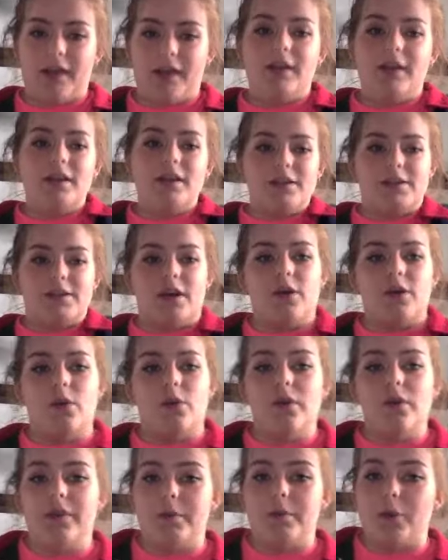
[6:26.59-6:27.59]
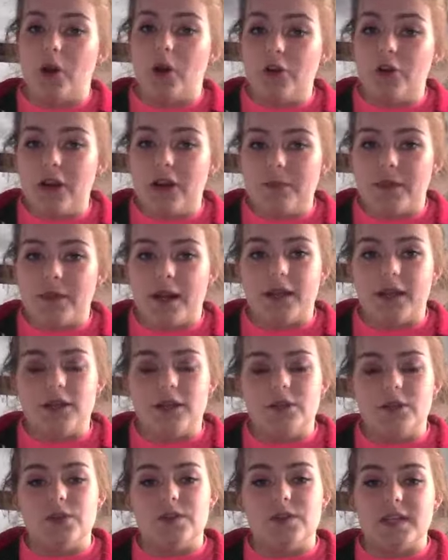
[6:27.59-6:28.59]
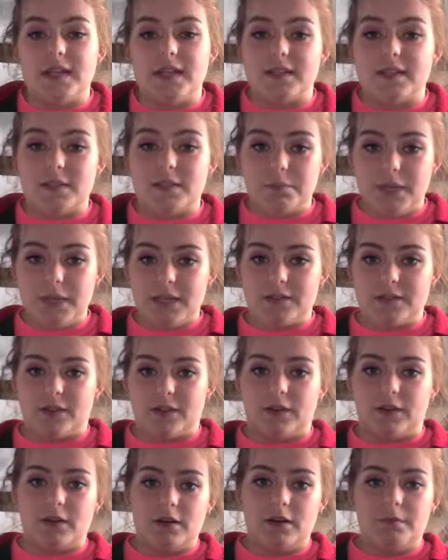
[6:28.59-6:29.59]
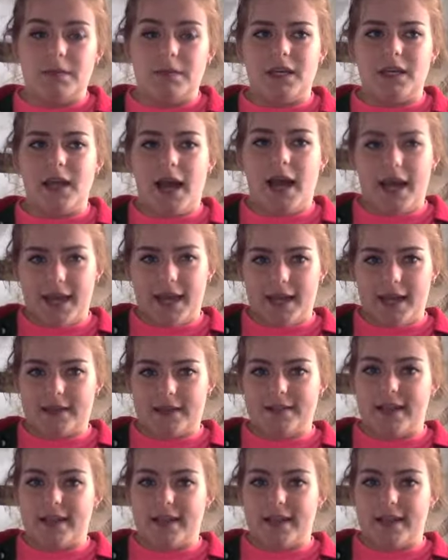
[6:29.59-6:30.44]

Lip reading: So the program that I used is Pixlr, Pixlr.com.